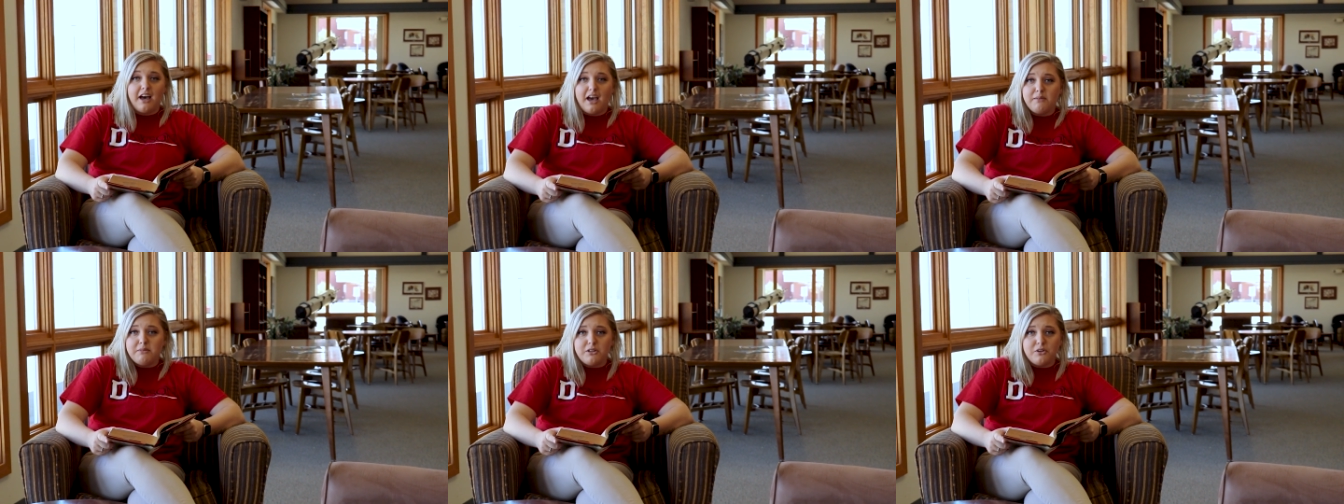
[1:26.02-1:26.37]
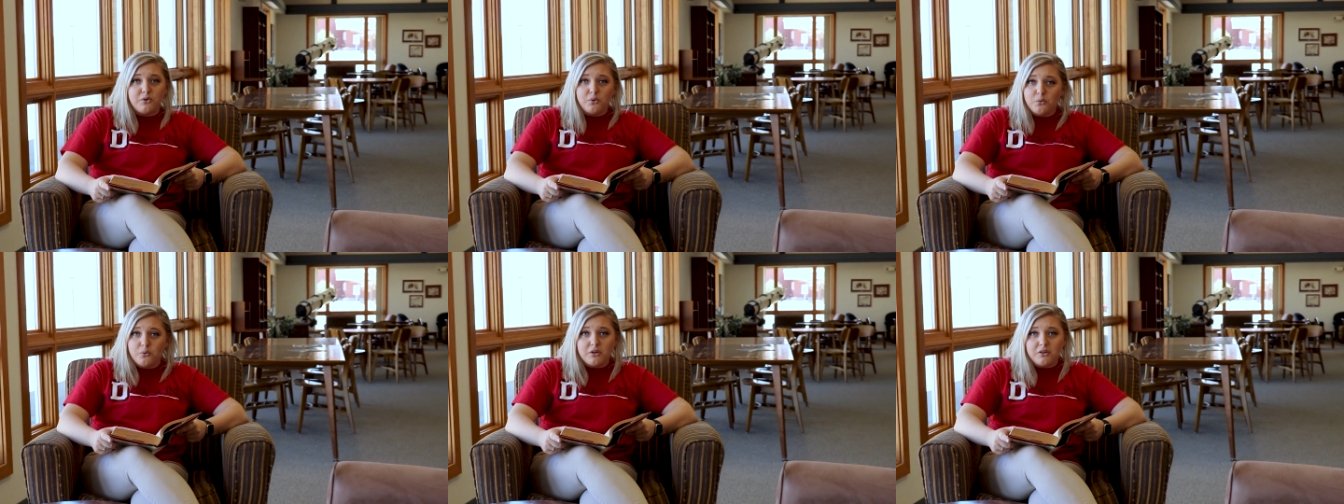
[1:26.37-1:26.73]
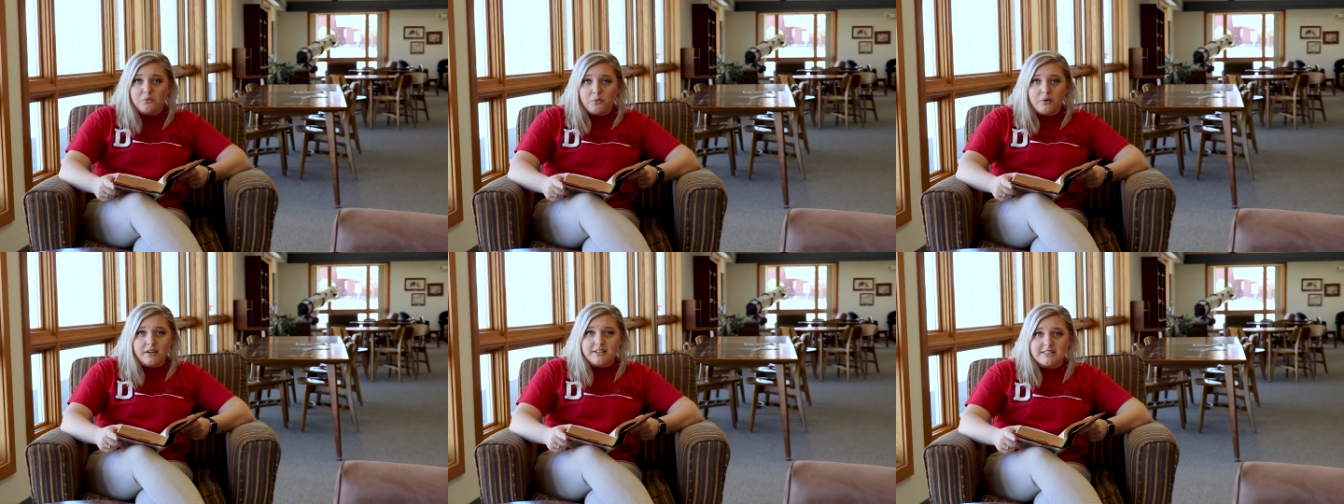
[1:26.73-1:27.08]
I mean, who
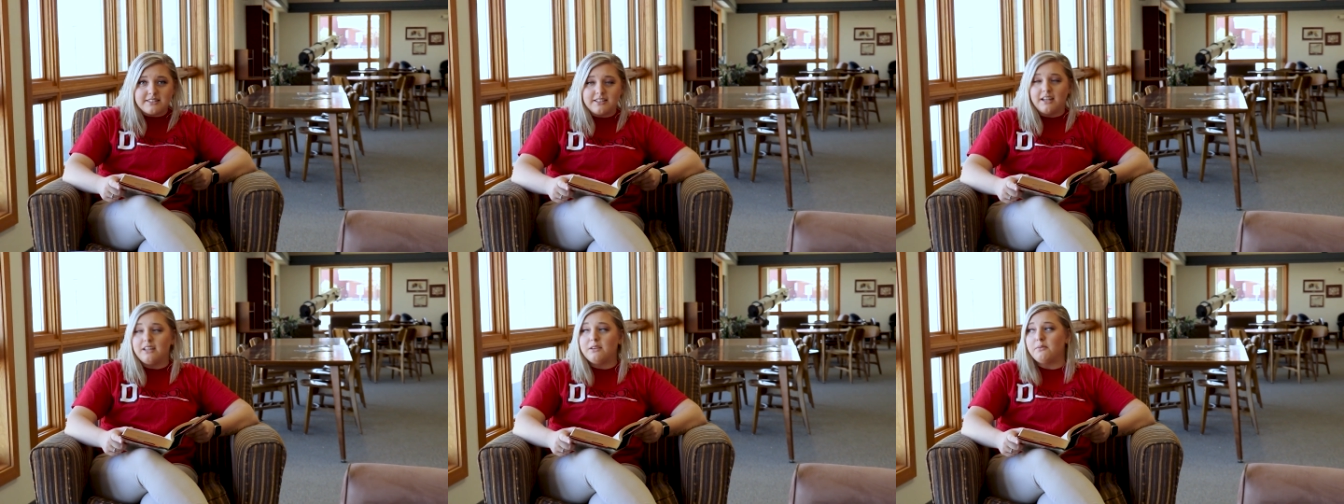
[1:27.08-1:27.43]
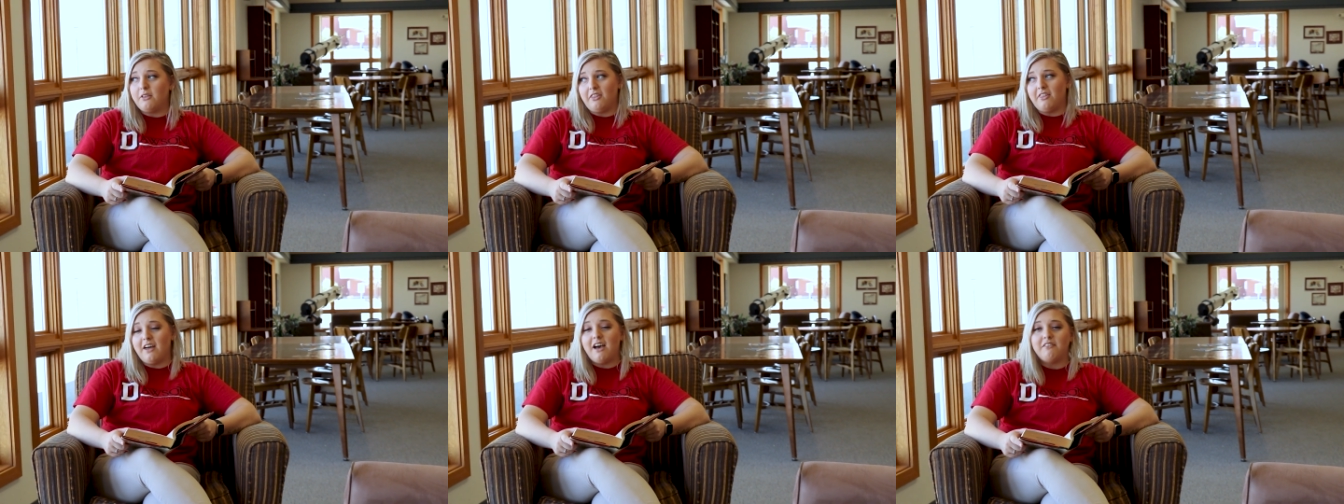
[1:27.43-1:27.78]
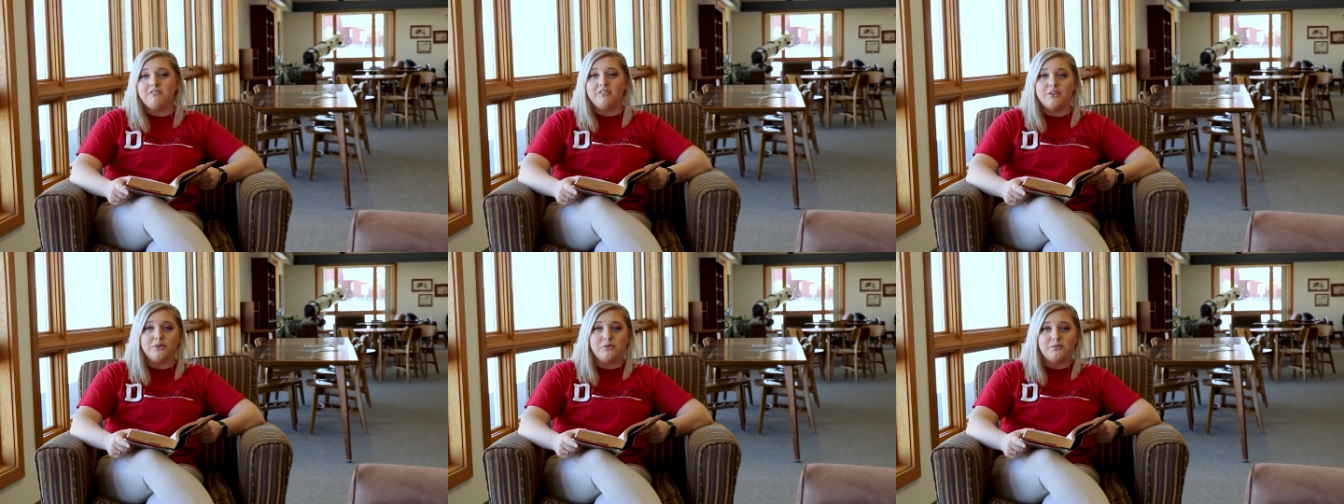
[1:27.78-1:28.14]
wouldn't want to study with that
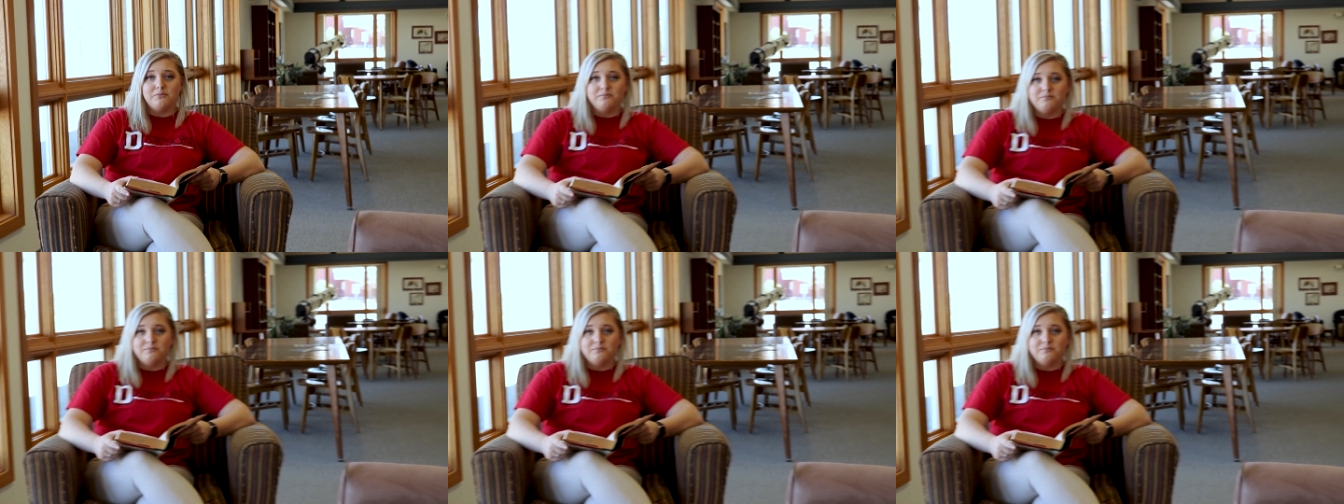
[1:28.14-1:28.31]
view?